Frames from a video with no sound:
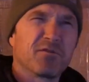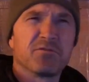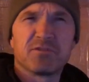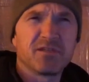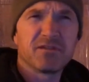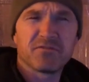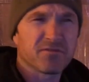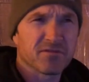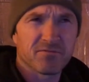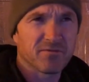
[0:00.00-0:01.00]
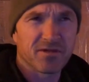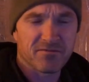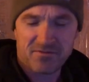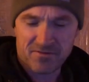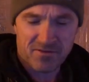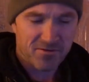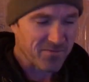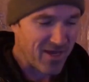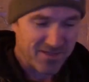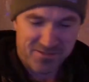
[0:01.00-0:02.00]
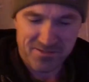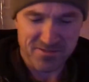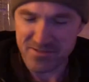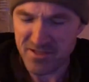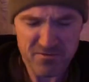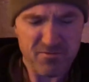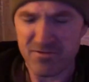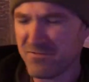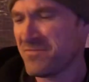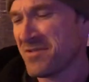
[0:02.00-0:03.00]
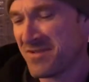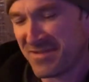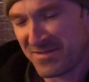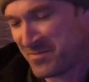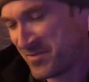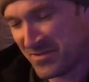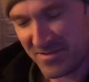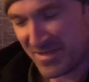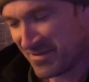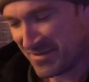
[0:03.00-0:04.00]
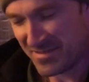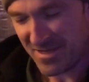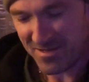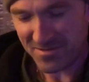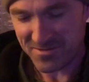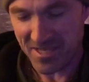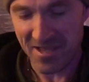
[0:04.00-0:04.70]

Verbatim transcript: Crew chief or the whatever, the loadmaster is like, what the fuck? And he's putting down the towels.